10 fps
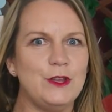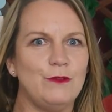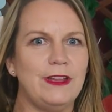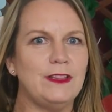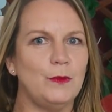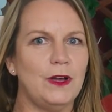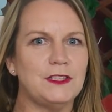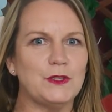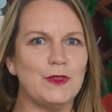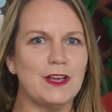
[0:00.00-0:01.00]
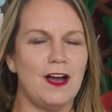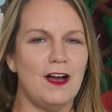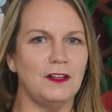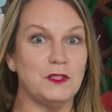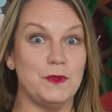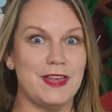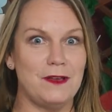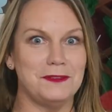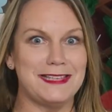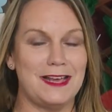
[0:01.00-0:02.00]
you read the words on the cards
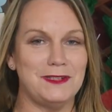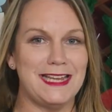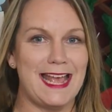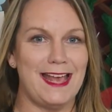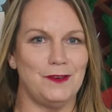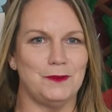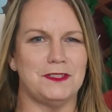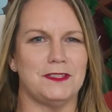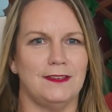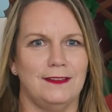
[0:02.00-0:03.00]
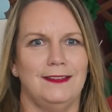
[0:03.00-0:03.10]
without sounding out?